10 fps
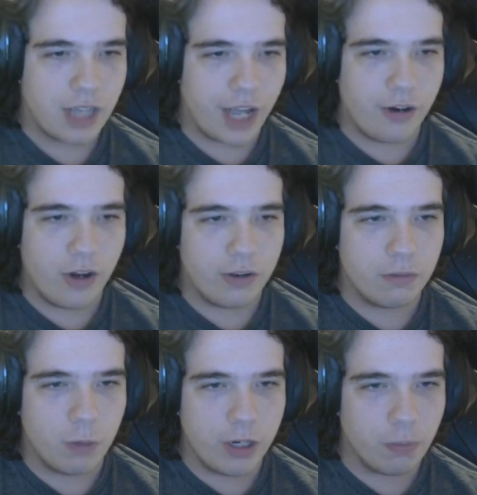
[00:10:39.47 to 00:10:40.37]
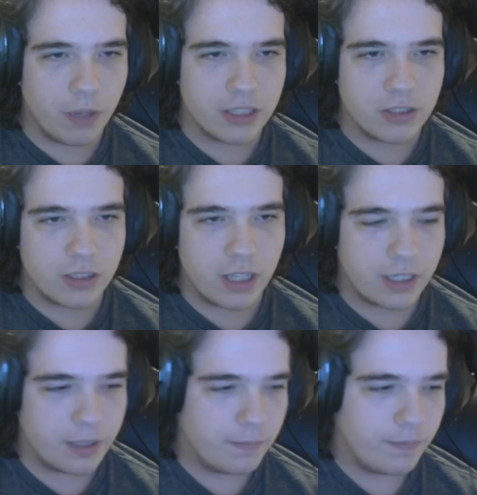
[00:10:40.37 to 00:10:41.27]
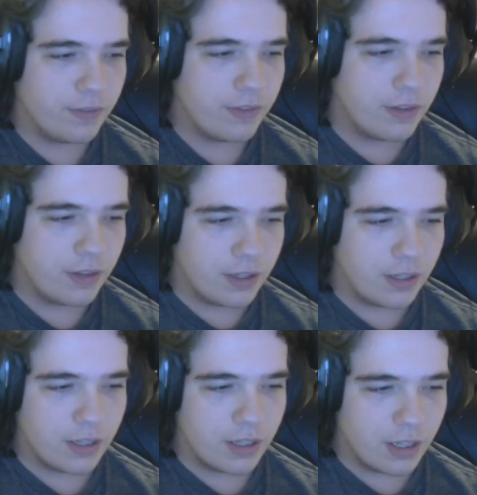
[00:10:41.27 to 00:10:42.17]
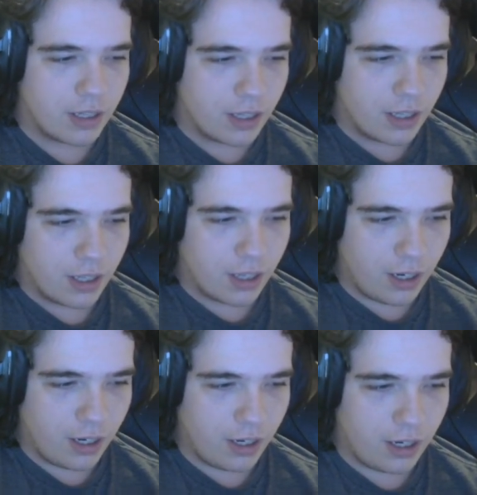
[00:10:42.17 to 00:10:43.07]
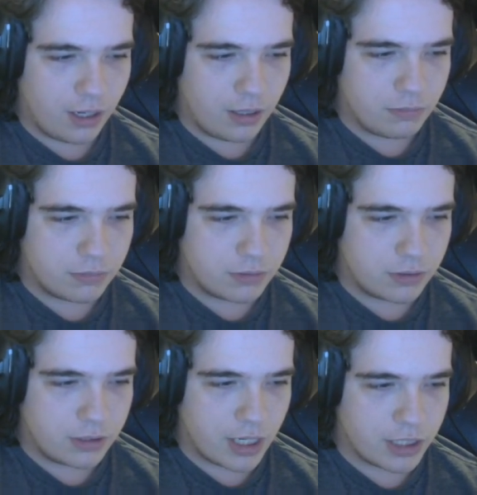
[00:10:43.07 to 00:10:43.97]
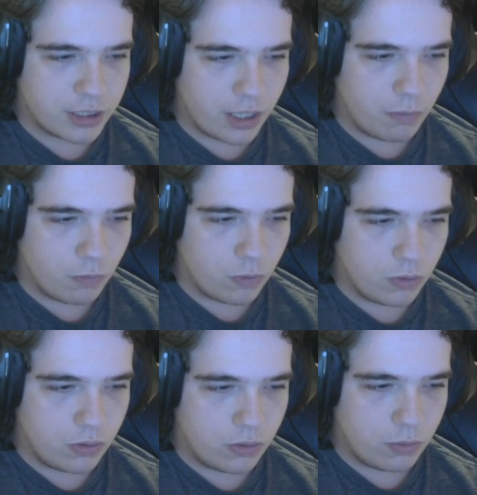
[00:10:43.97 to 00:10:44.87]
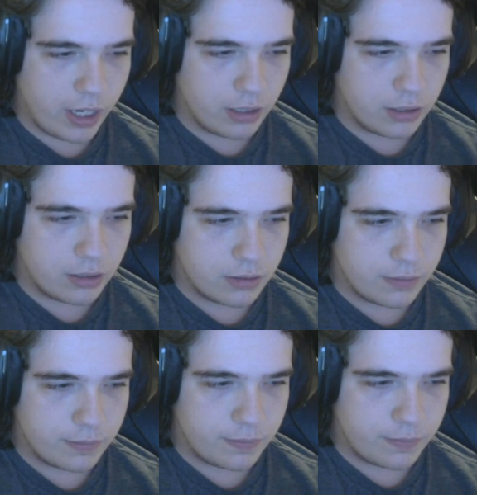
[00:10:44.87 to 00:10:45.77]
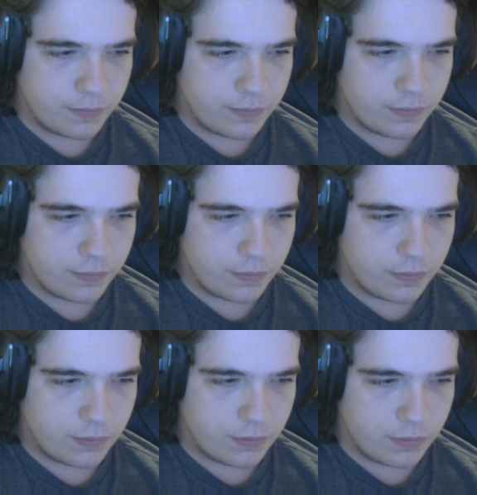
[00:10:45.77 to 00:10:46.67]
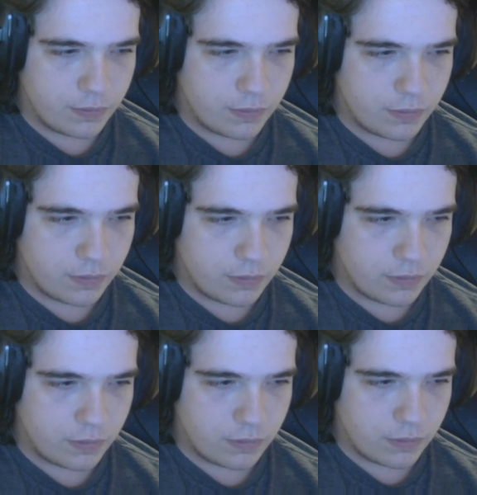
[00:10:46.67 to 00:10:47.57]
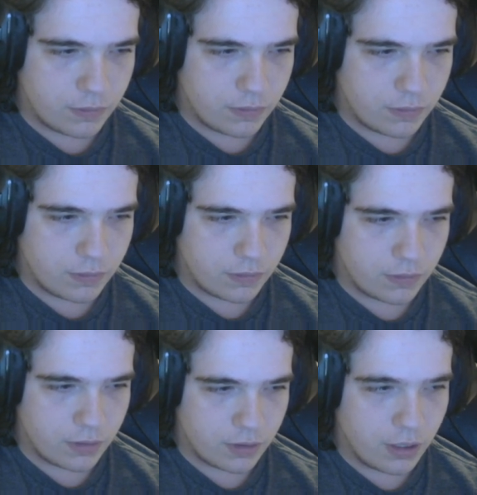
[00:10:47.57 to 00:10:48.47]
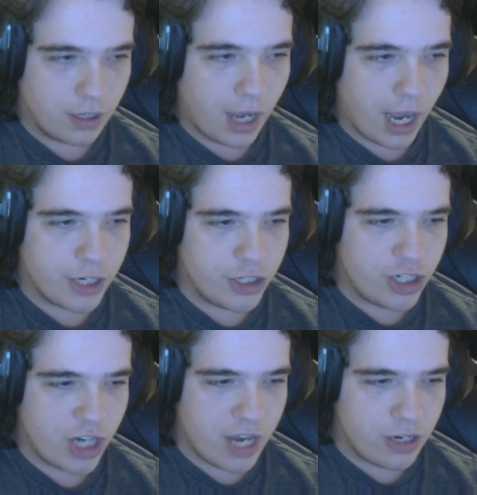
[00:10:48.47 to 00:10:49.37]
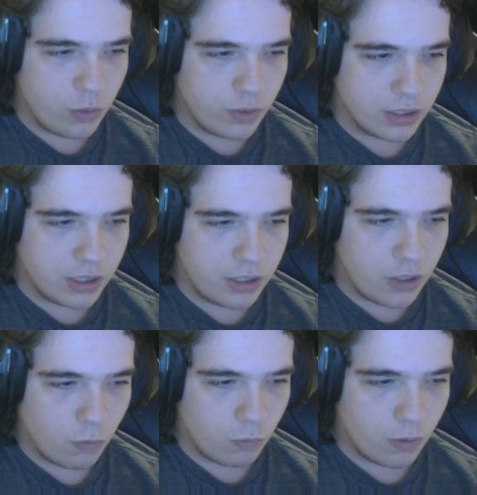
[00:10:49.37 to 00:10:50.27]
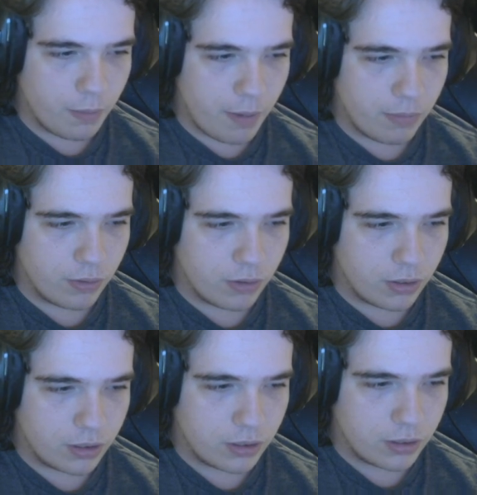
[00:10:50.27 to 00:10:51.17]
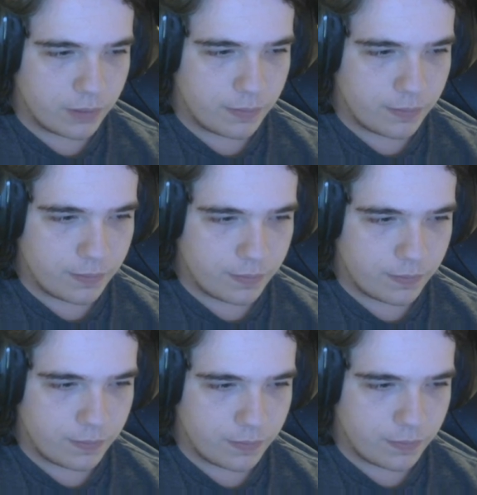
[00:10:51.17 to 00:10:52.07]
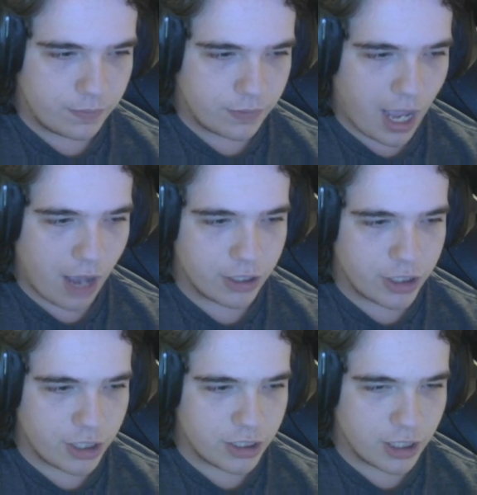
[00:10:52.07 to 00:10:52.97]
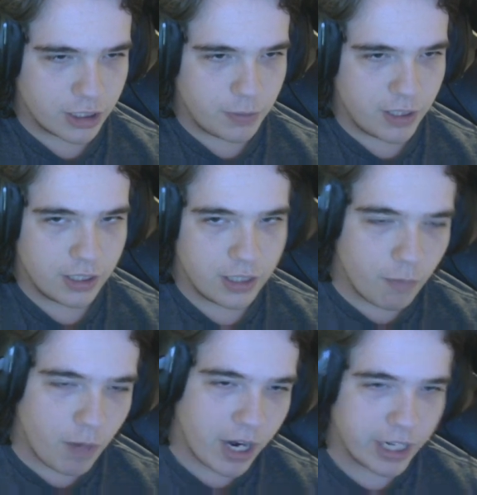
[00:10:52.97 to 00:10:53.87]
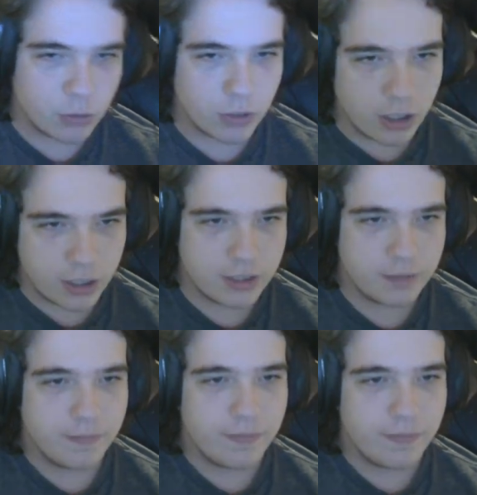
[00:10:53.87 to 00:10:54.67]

I don't know what you're playing. Sure, for. it really won't help that much though. Um, such game rule. The issue is, I was indecisive on what I wanted to do. I genuinely don't remember how to change tick speed. Never mind. I guess we're cooked.